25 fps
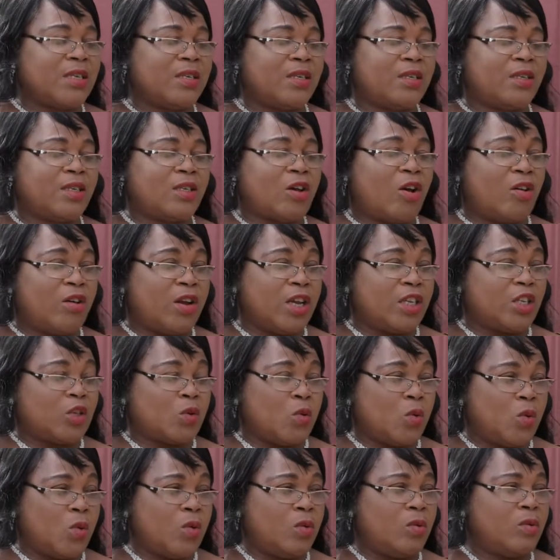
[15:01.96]
Sunday
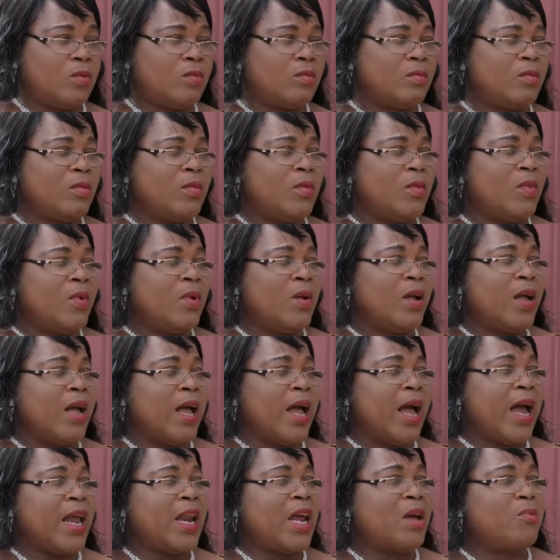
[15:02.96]
school.
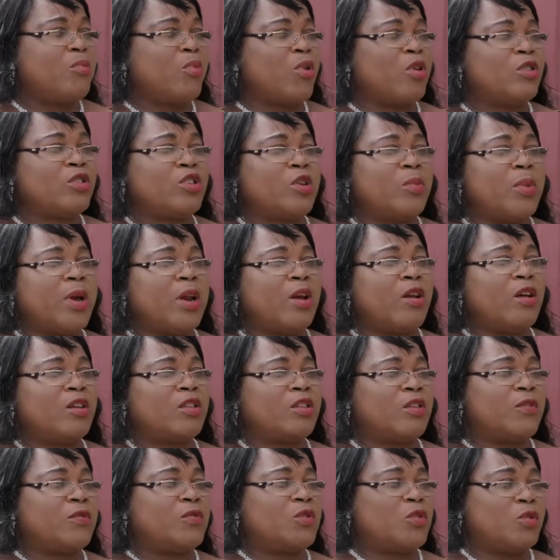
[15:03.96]
And I brought up a
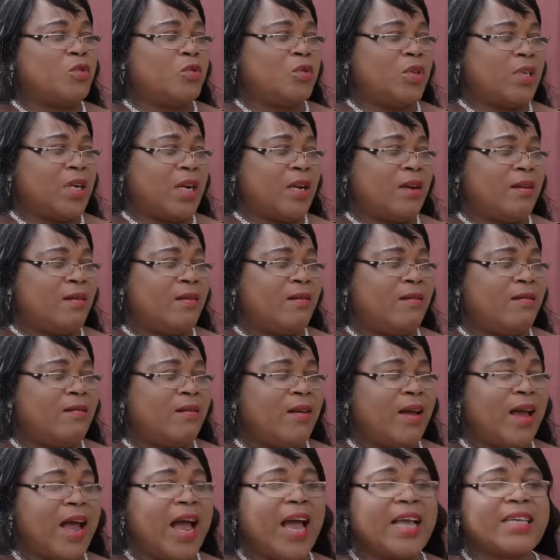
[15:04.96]
lot of children.
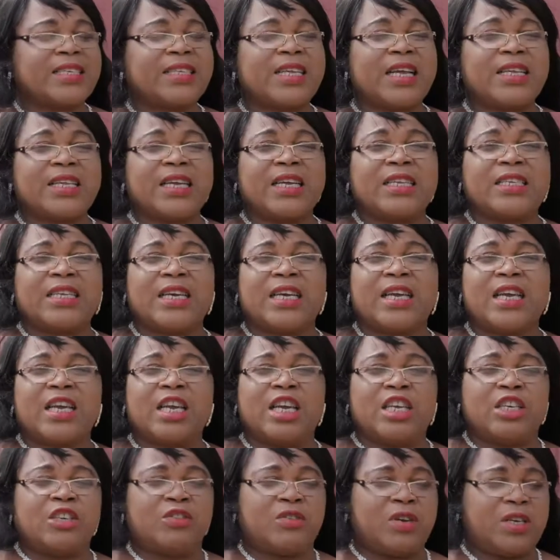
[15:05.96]
I started taking
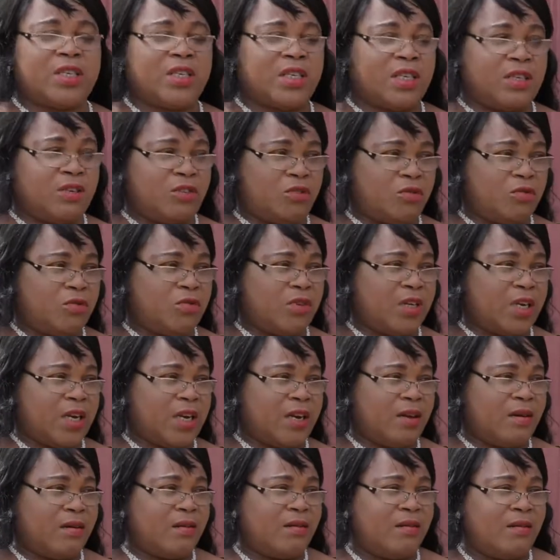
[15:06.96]
interest in children
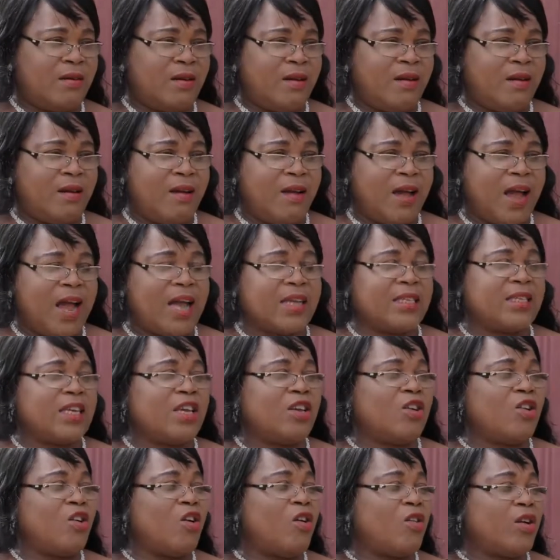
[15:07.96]
as a
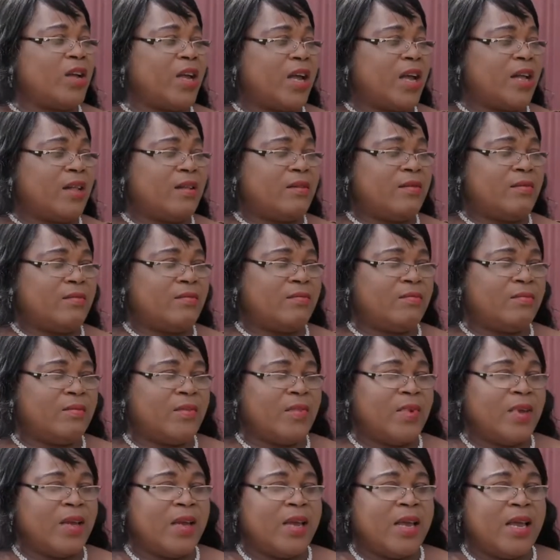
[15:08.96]
young girl.
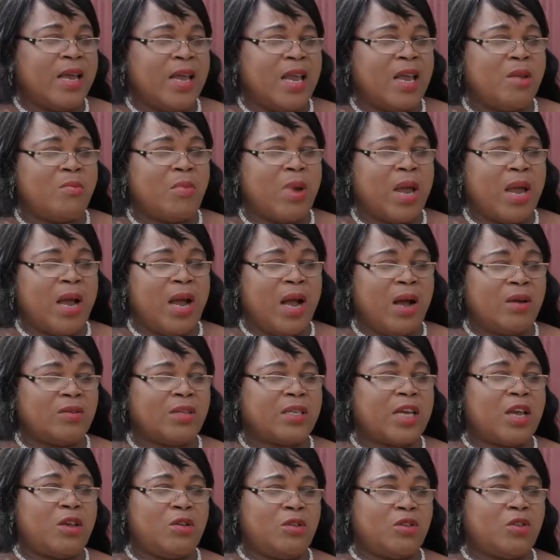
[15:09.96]
In my house,
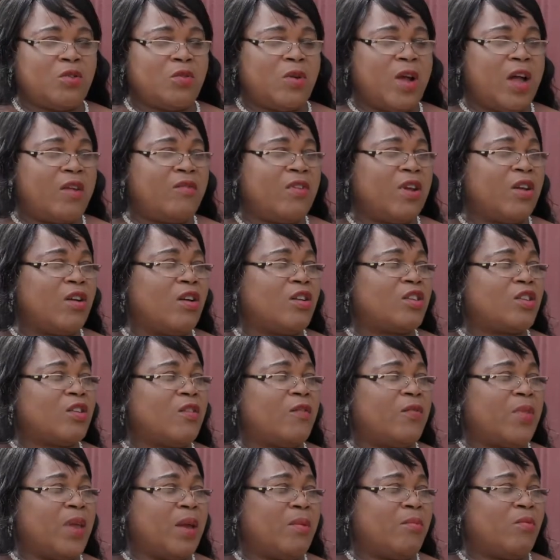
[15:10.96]
I used to have a lot
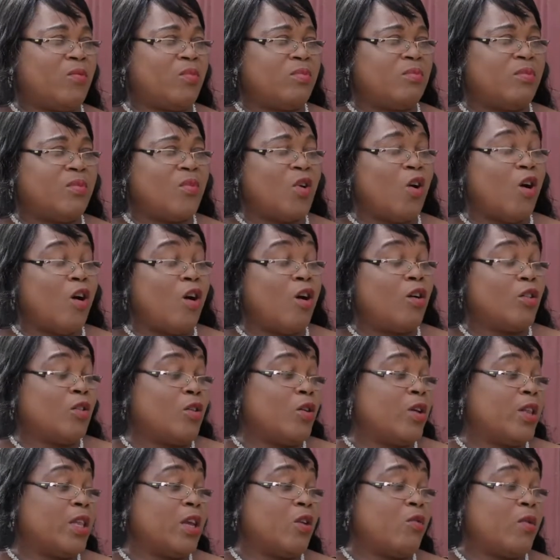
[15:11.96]
of them,
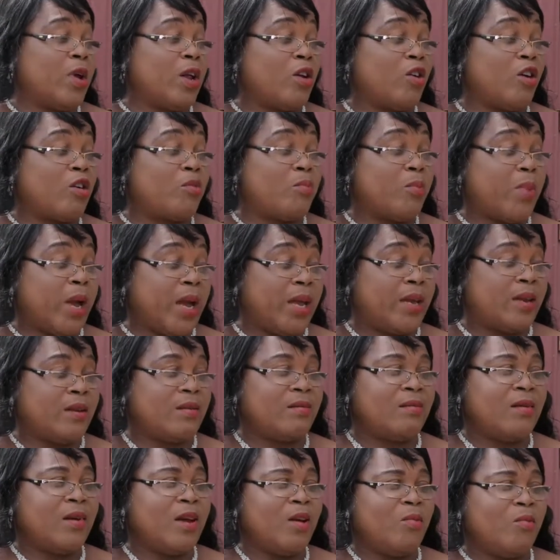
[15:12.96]
although they were not mine,
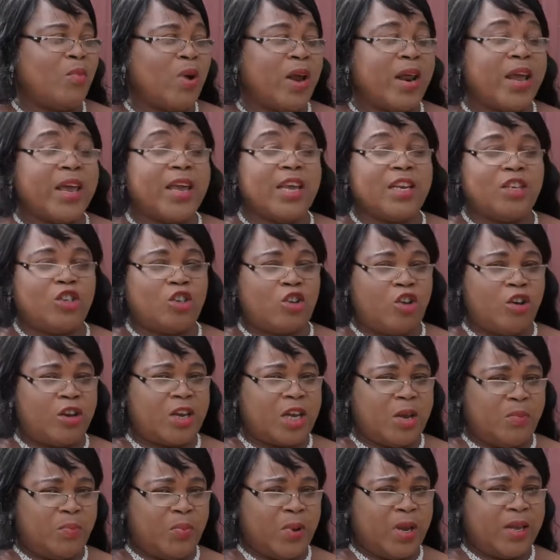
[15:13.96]
but I enjoyed
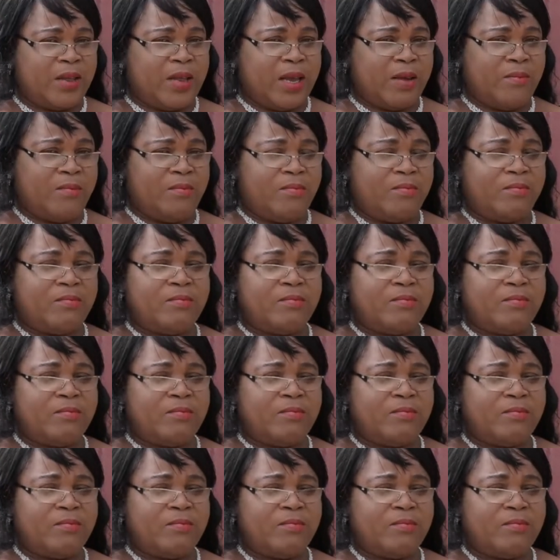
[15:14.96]
keeping them.